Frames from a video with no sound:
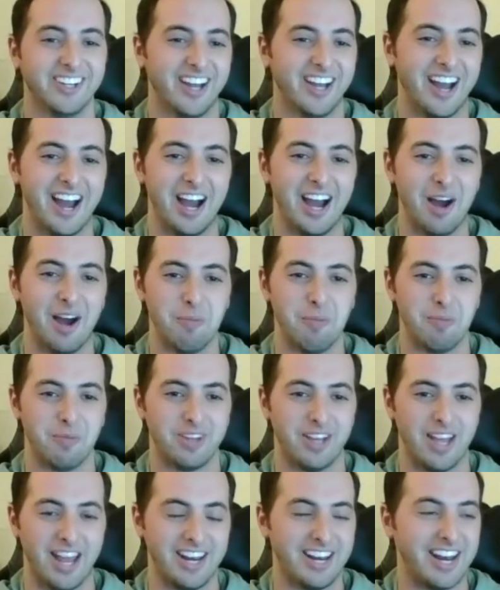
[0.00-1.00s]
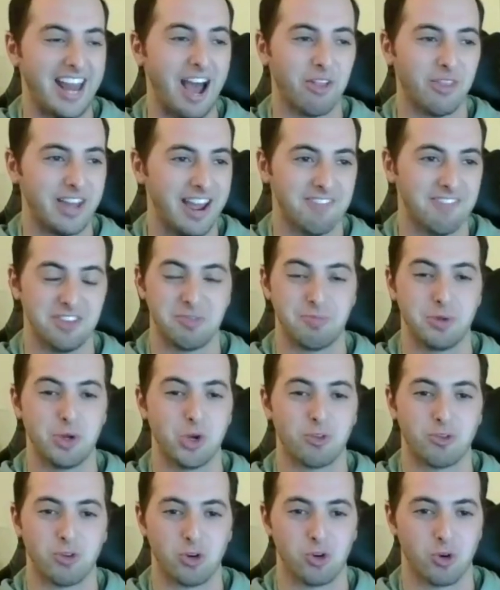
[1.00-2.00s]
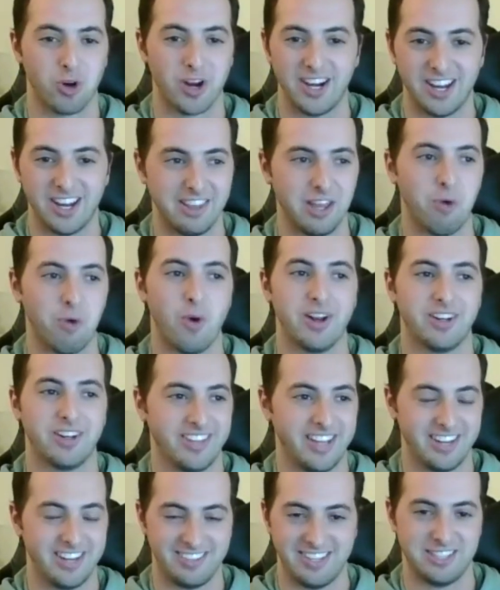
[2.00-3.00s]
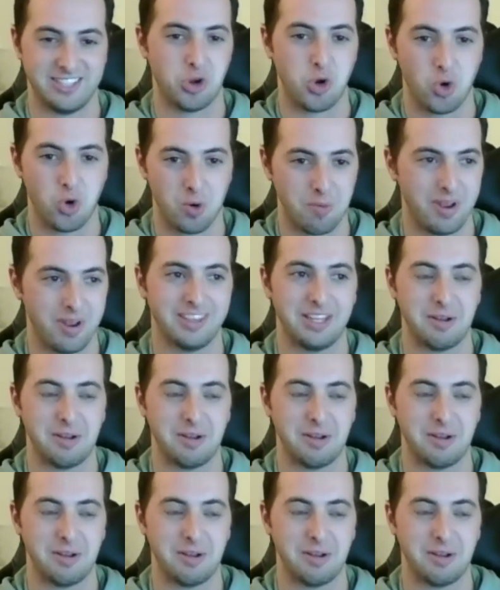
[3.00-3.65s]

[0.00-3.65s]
And now they have this beautiful arena. They went to the NCAA tournament.